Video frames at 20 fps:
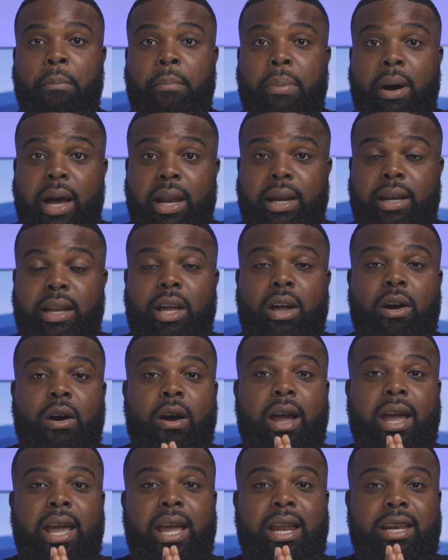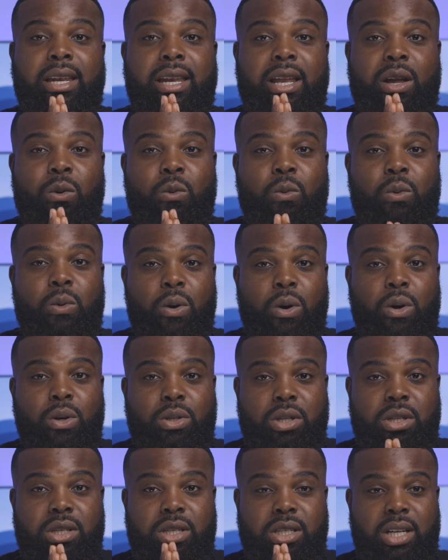but they are in the
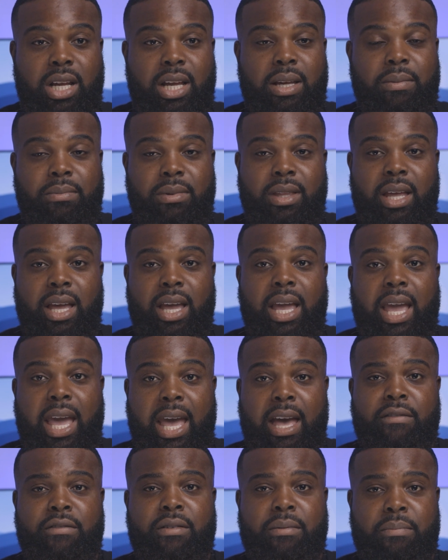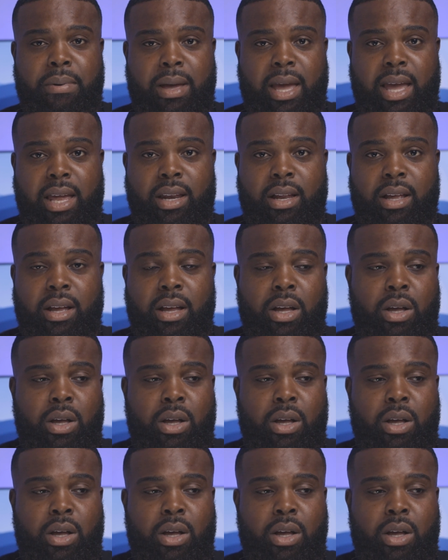worst shape they ever been.